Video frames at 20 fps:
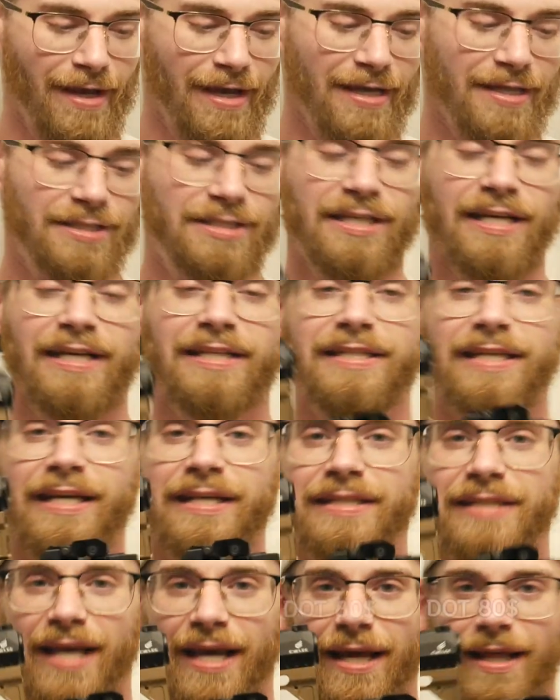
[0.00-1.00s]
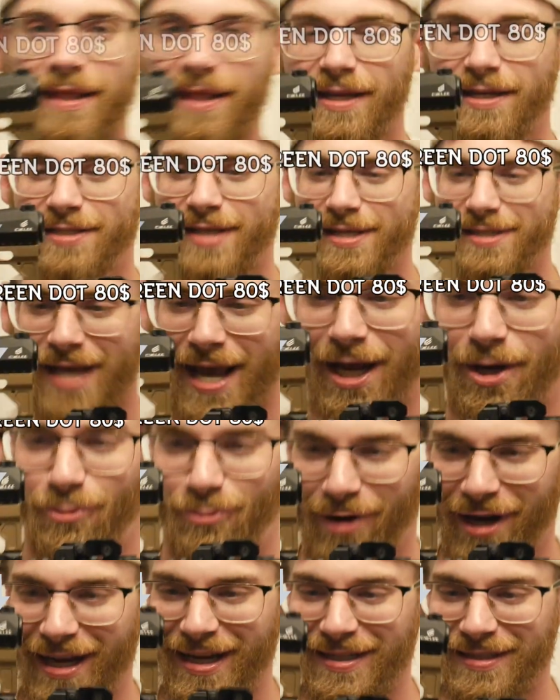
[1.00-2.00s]
GT10. This is a
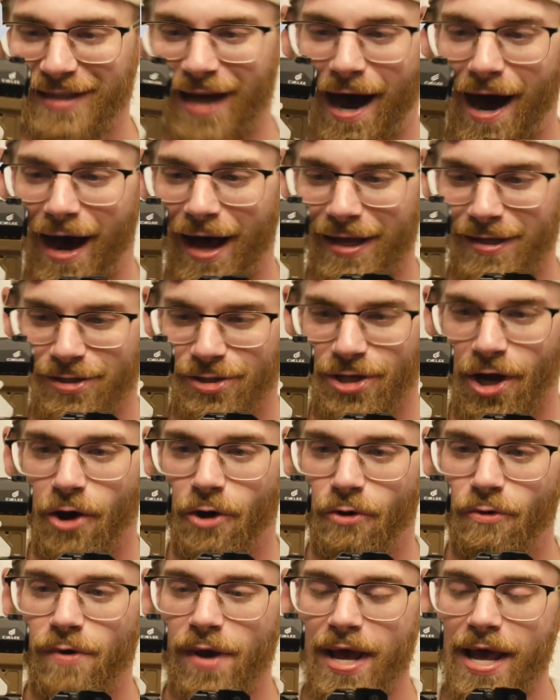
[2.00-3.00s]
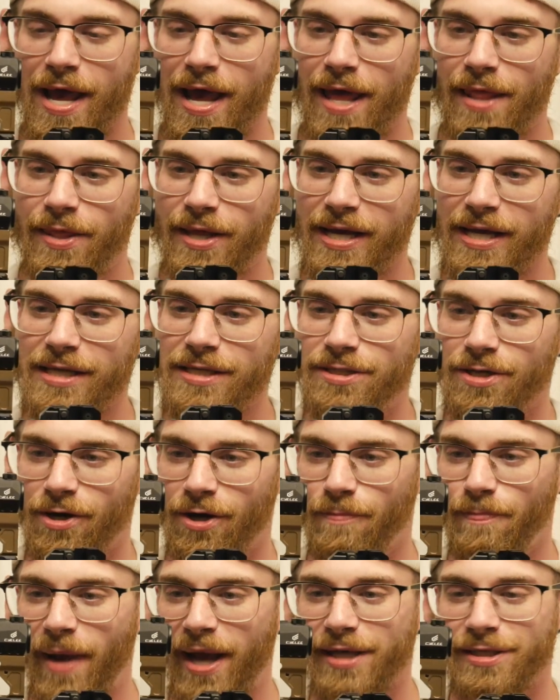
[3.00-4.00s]
green dot. So these are
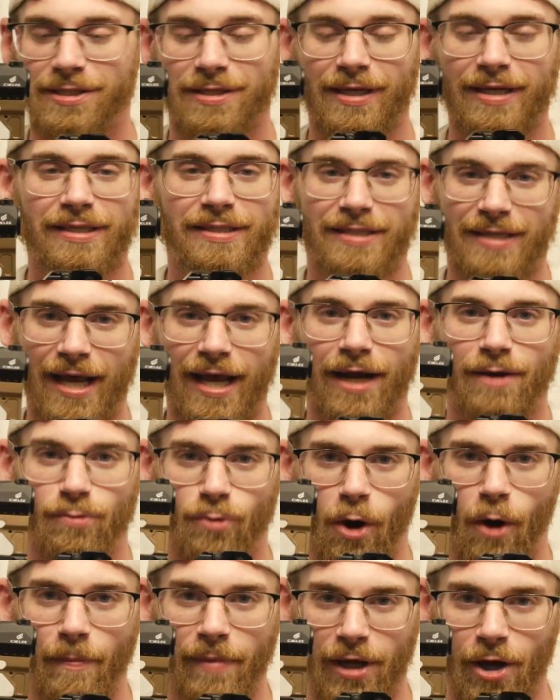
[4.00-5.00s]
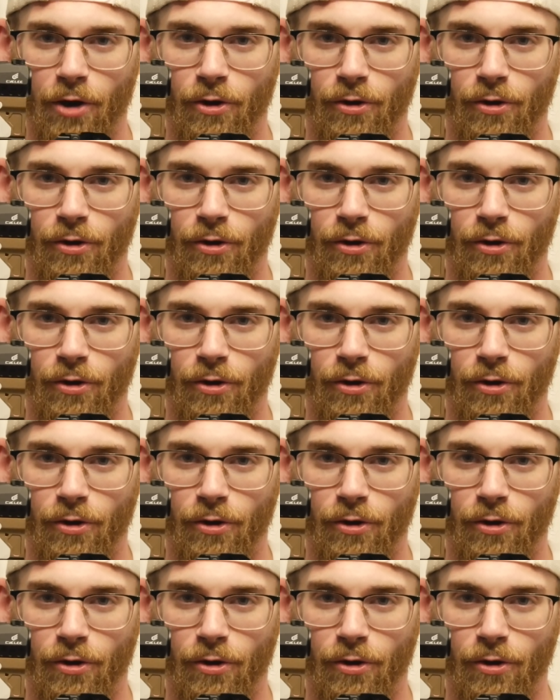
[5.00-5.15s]
basically SIG Romeo